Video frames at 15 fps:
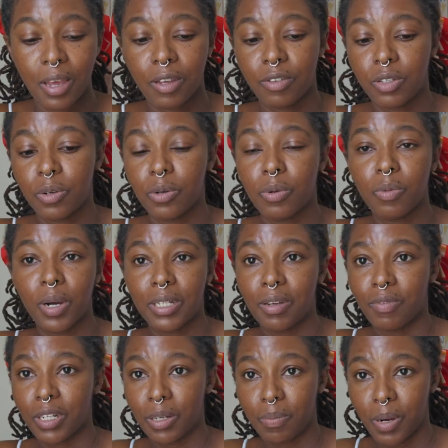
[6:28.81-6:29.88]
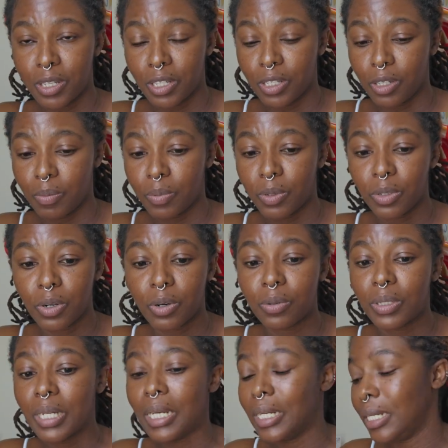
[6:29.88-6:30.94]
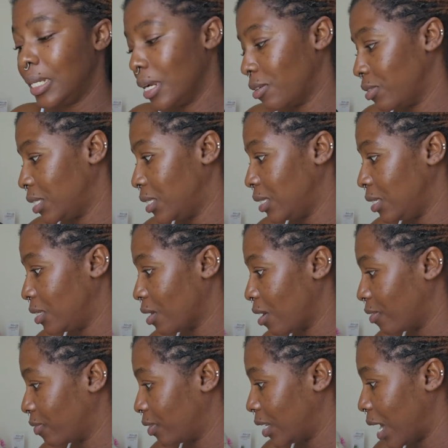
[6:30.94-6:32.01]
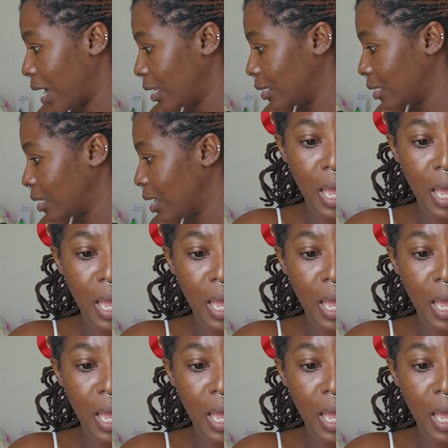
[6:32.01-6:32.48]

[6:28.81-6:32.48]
So whatever deposit you put down, they need a receipt of that.